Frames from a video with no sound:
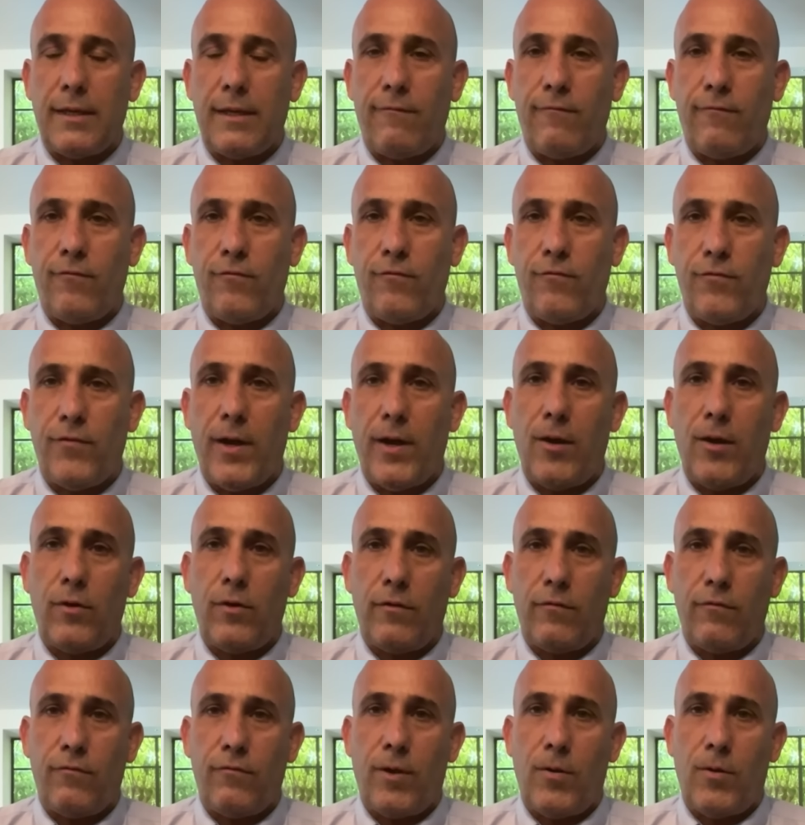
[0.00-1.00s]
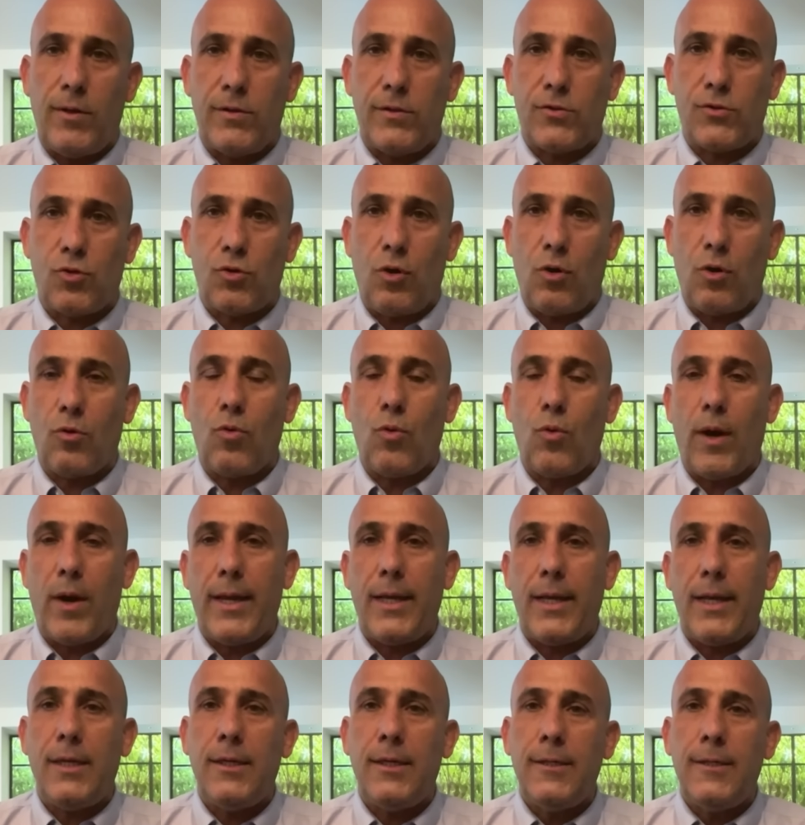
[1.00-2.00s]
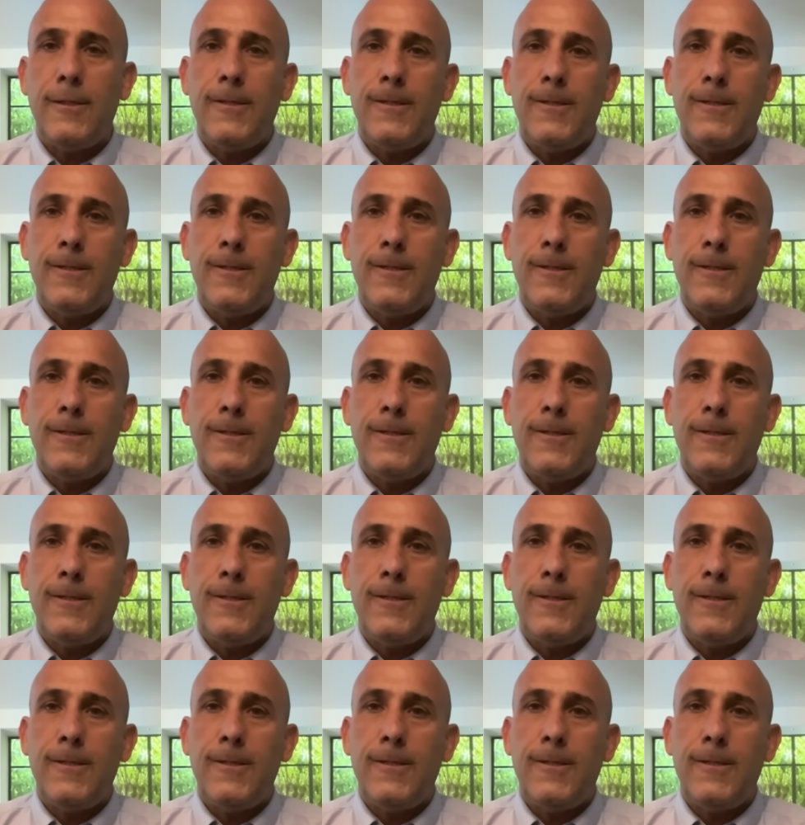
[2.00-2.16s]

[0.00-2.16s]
in a very, very strong way.